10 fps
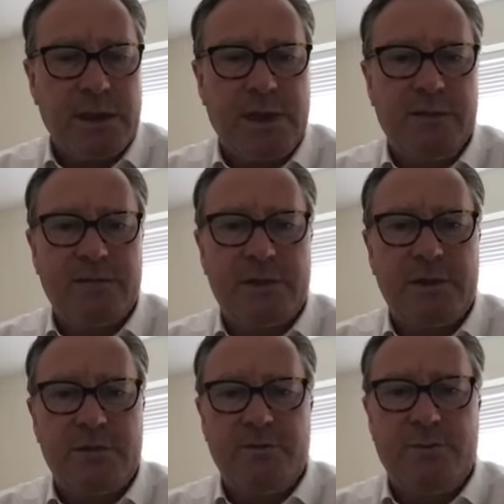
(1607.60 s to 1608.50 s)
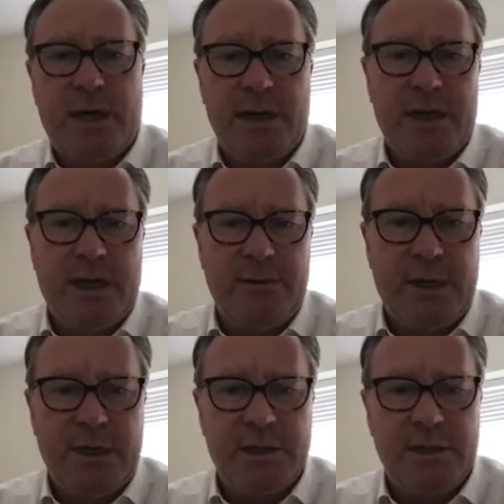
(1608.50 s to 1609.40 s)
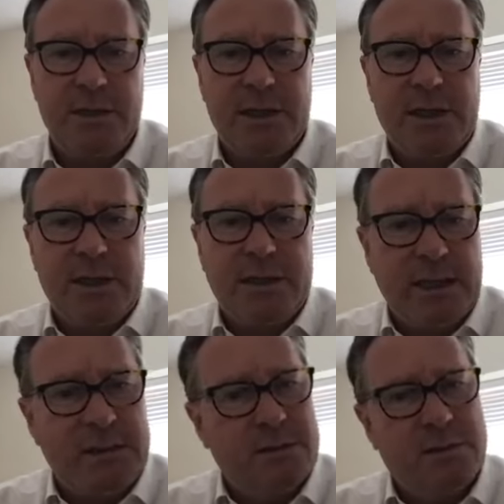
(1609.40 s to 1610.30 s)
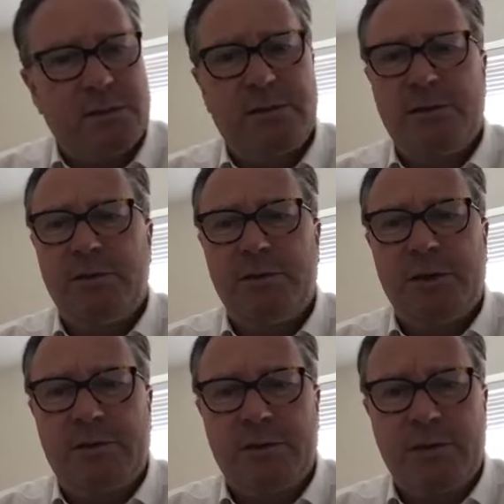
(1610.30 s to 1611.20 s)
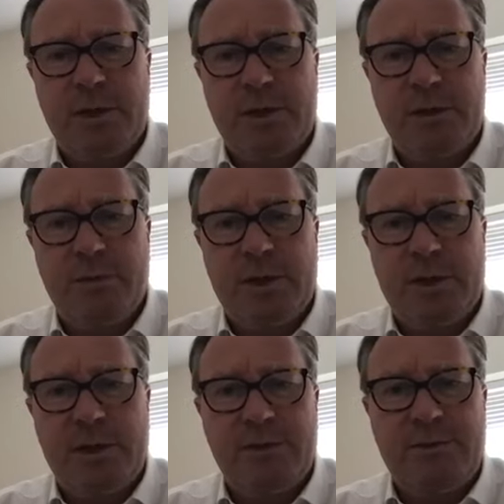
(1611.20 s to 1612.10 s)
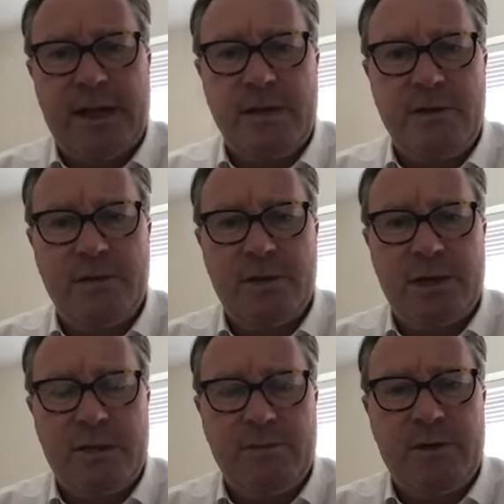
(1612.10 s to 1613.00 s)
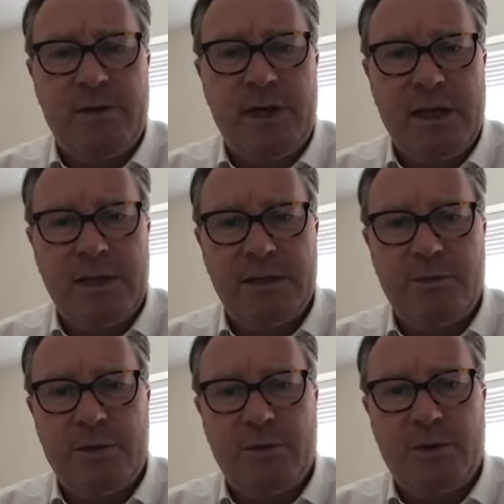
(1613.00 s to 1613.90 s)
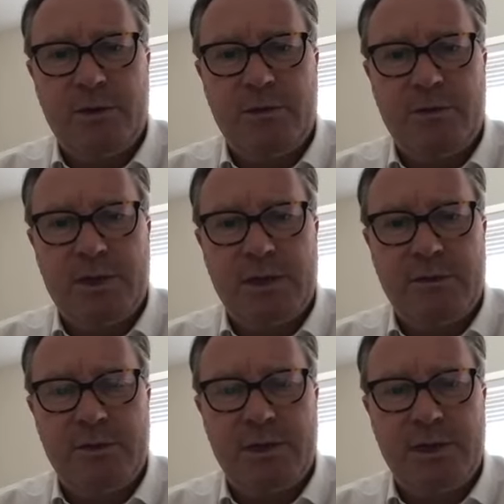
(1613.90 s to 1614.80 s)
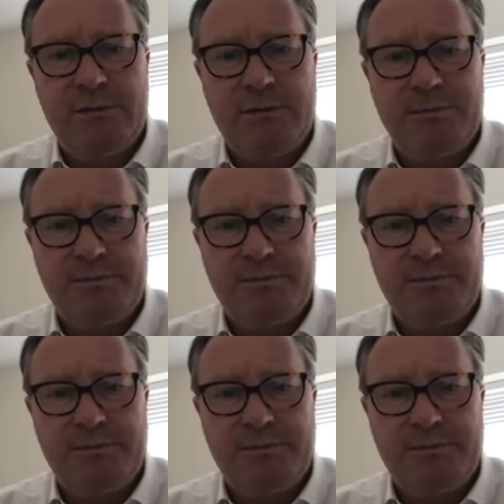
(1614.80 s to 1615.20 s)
given to them by a line manager, then you have to question whether those values are aligned with what you're trying to achieve.